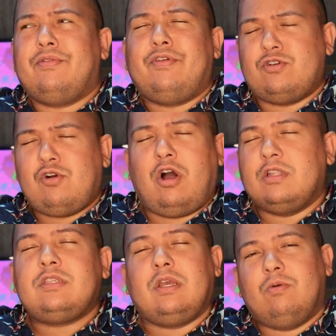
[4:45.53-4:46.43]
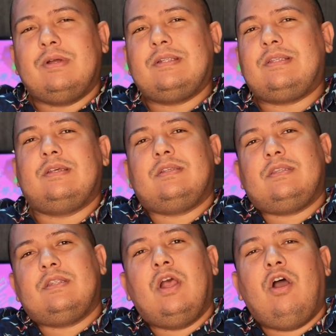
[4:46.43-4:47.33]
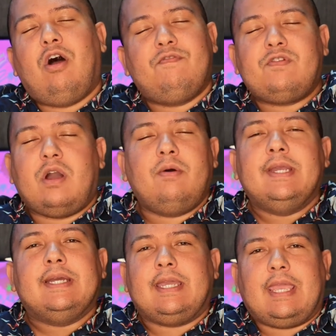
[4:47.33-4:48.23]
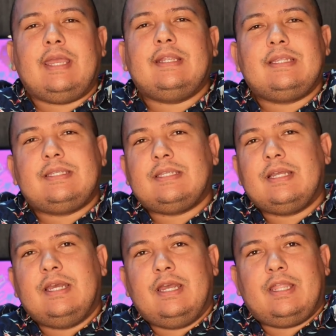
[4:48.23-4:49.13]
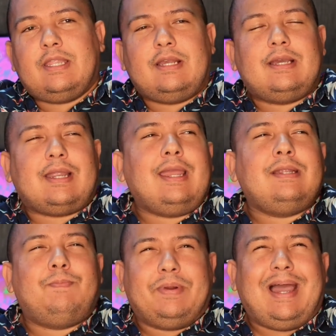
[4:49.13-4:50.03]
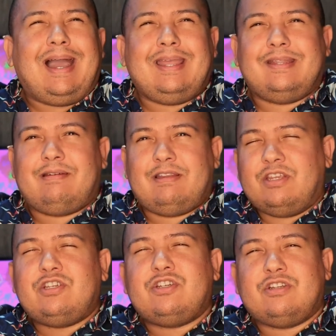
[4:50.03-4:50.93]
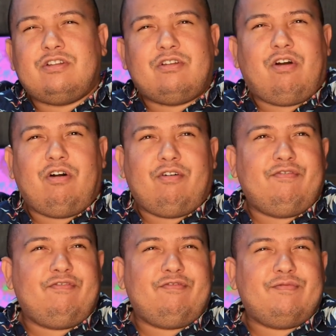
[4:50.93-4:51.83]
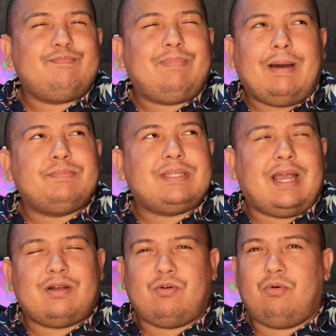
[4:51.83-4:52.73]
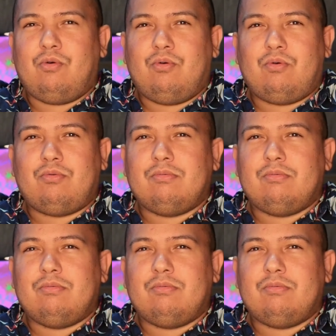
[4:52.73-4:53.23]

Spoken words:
the consequences of going against the great braai tradition of papsak or